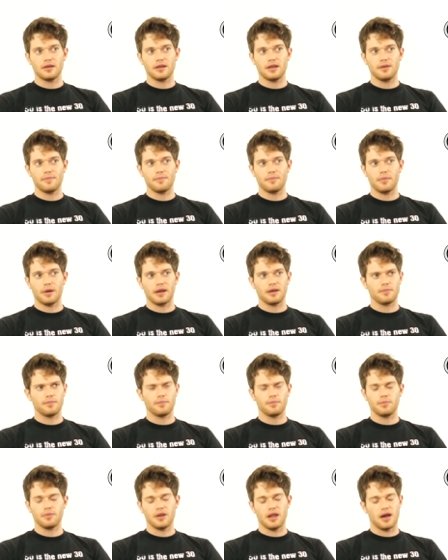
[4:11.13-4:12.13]
It
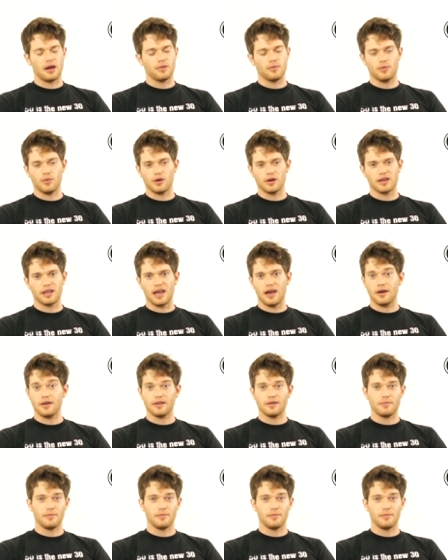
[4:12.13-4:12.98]
might not work out.